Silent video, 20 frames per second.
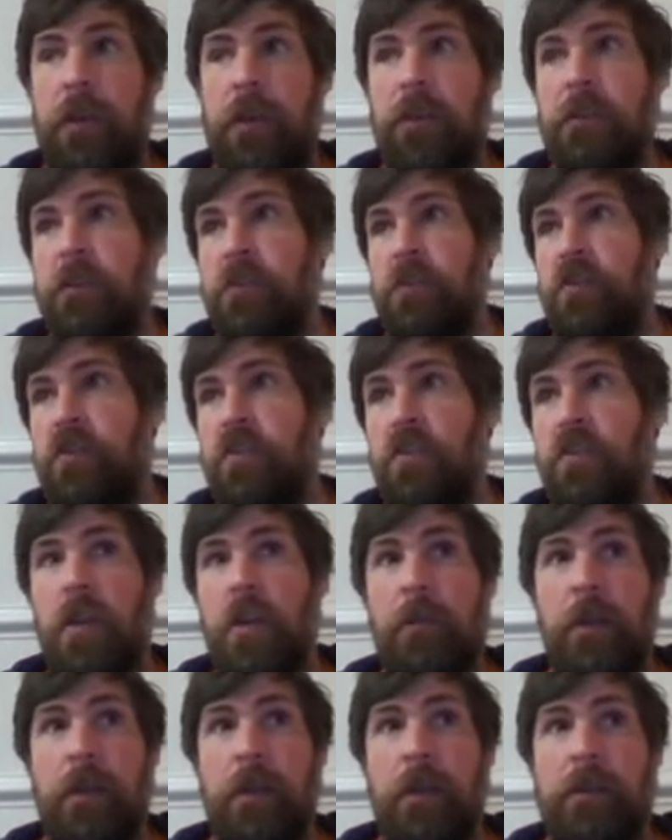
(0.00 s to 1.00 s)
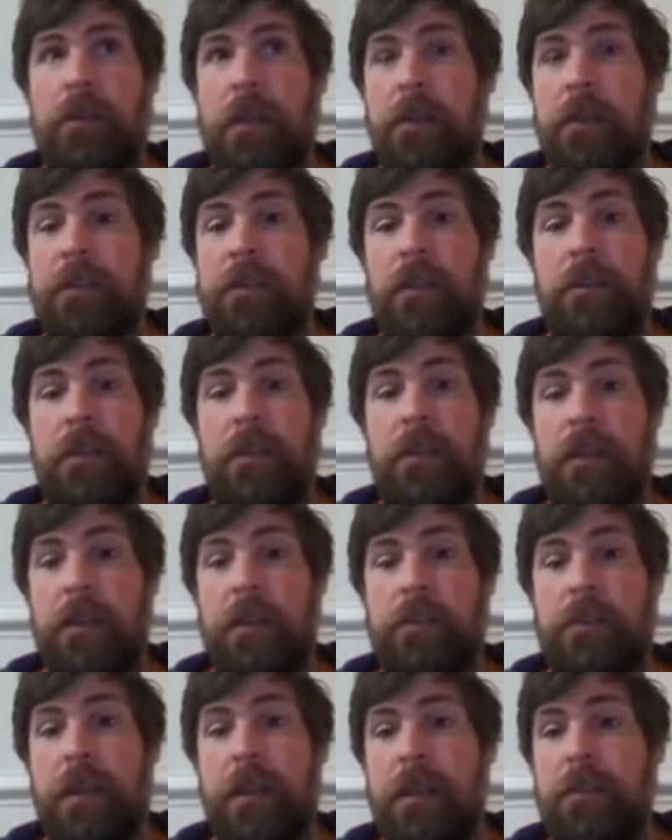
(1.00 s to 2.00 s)
Like there's Starbucks outside the United
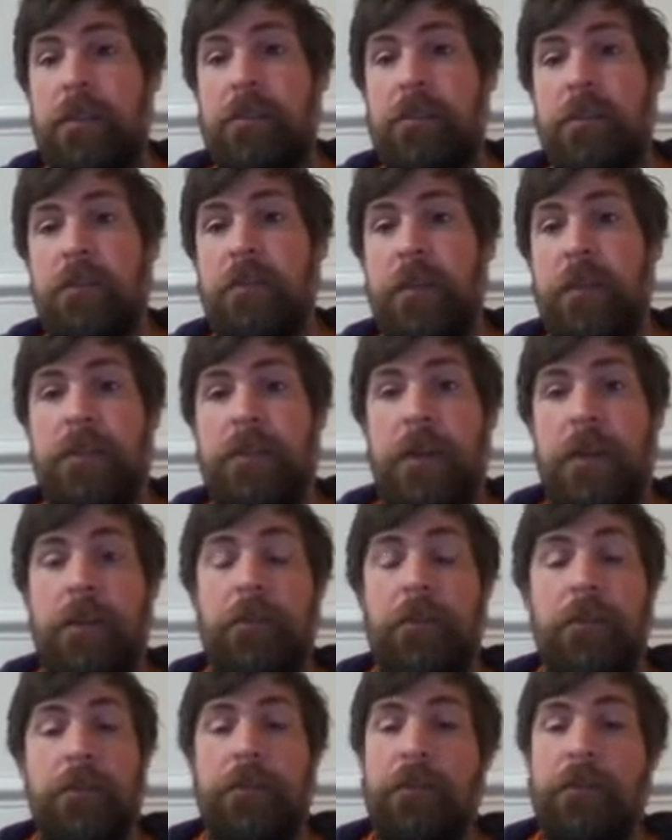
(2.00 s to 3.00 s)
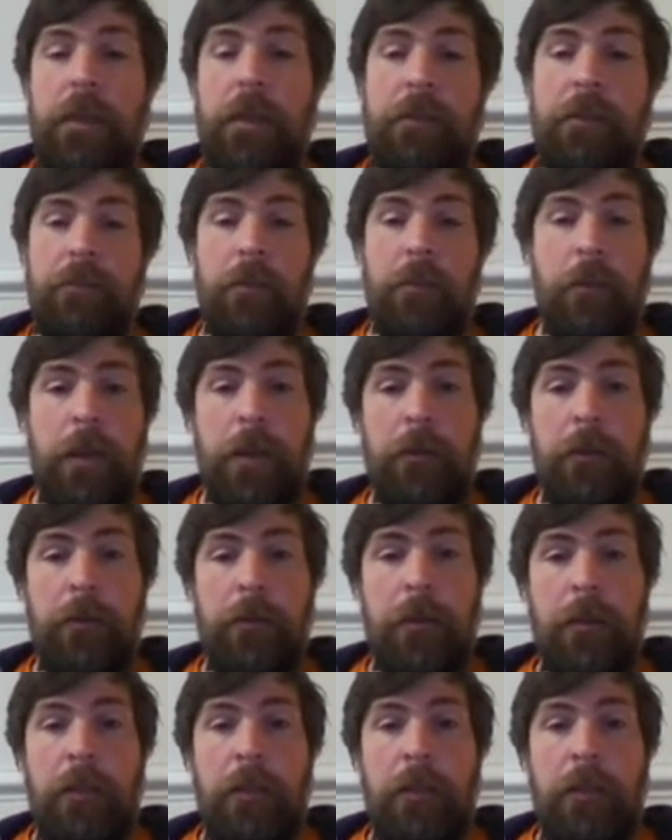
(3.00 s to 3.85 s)
States, there's McDonald's everywhere.